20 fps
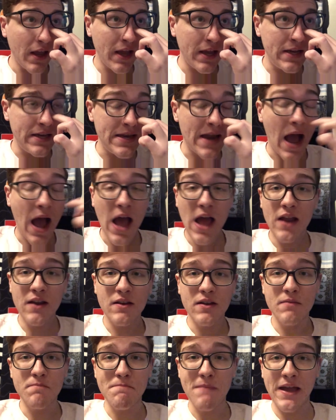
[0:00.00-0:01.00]
and
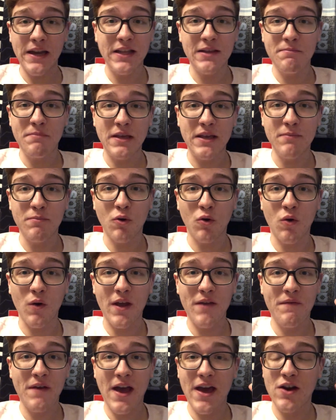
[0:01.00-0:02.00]
not many people,
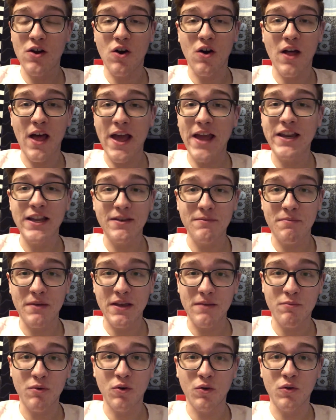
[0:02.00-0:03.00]
if at all any
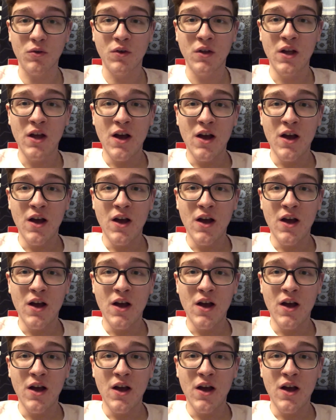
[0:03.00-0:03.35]
people